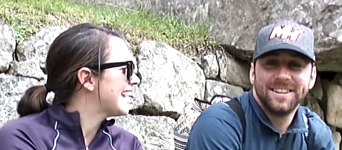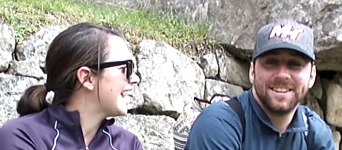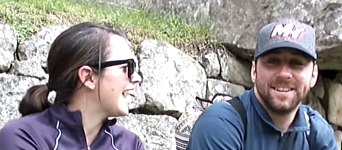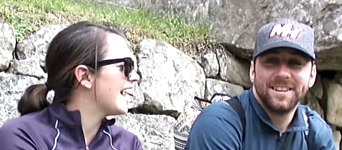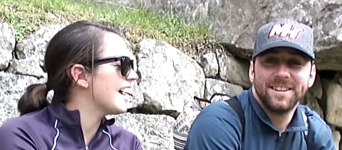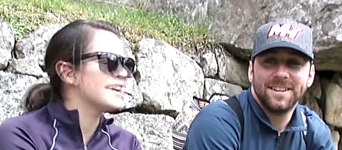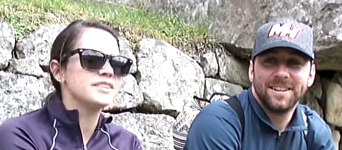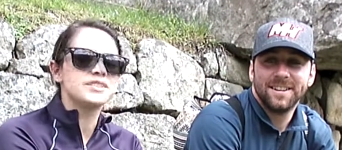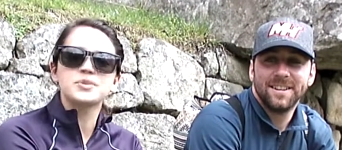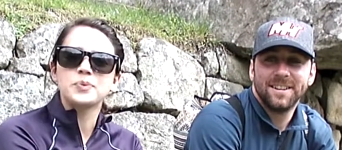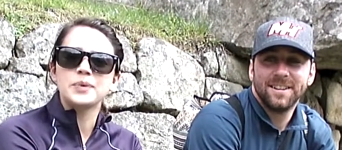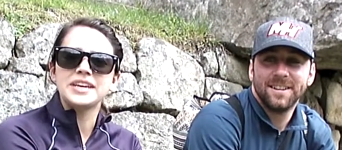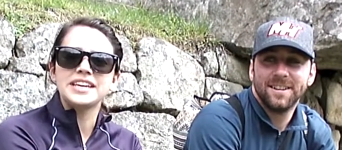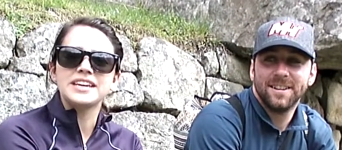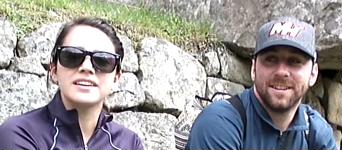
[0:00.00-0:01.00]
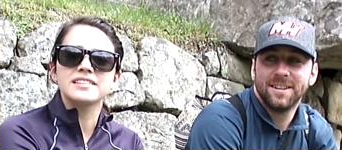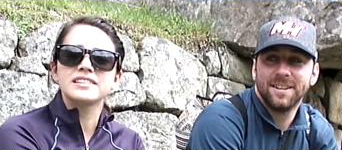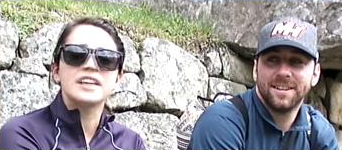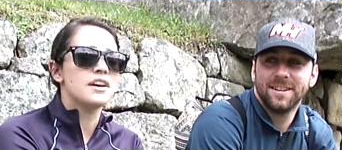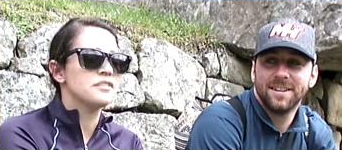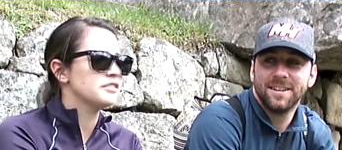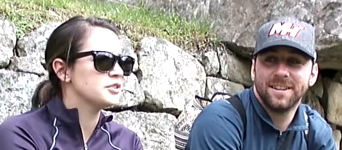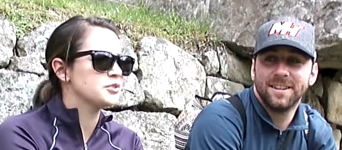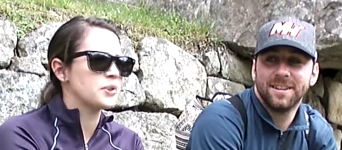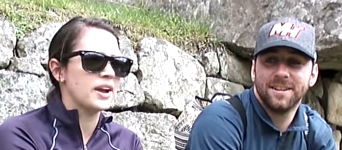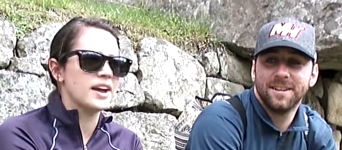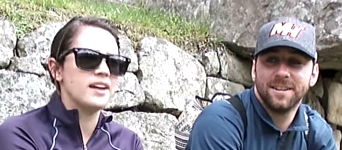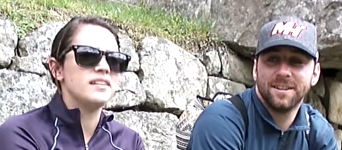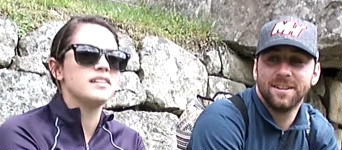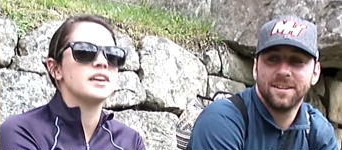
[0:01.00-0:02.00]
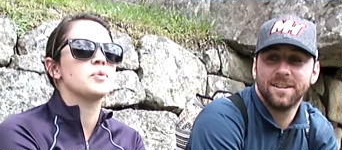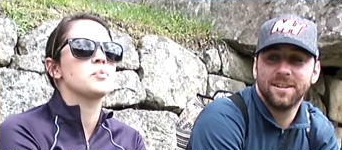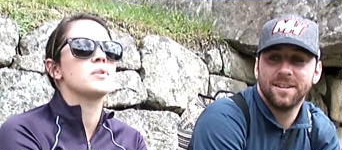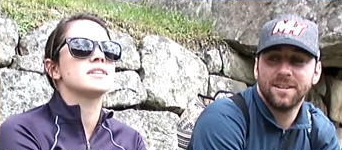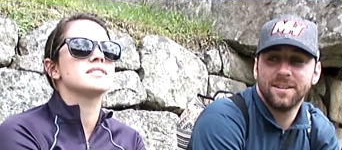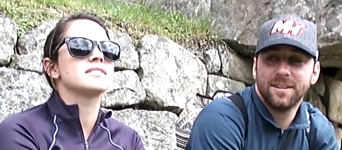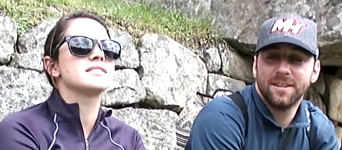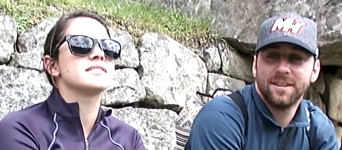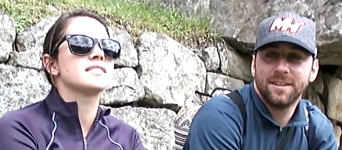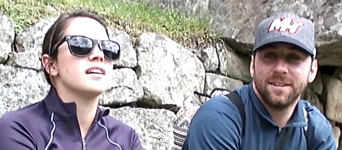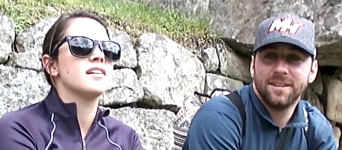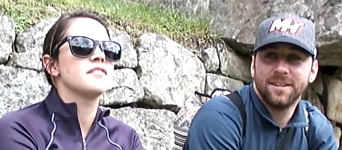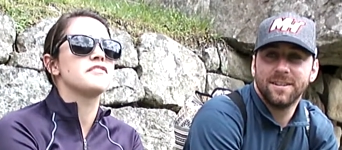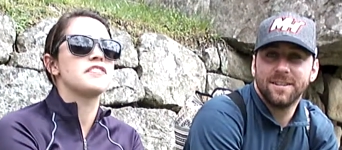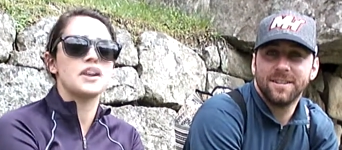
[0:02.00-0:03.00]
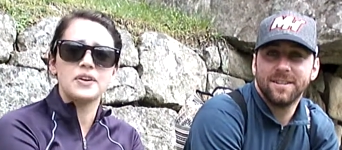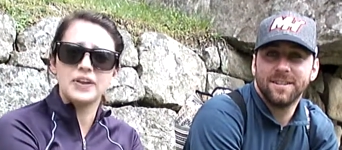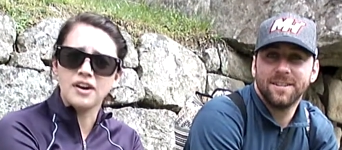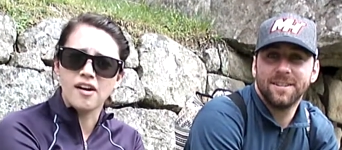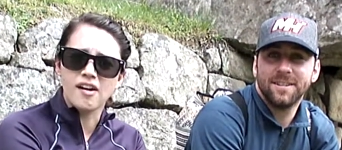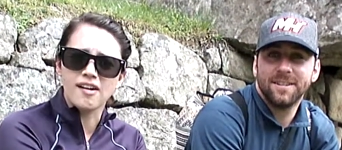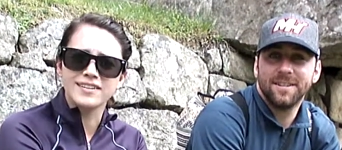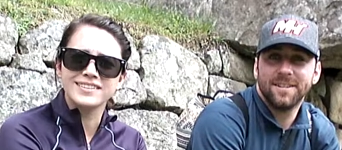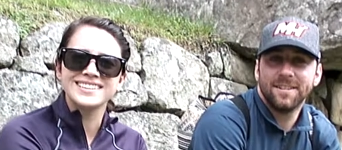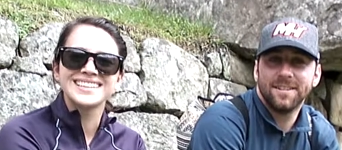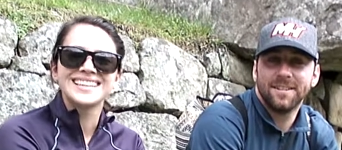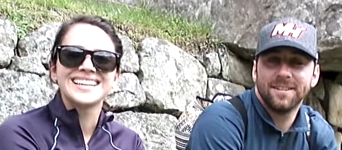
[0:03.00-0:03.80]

Speaker 1: And we loved the trail. It was very hard,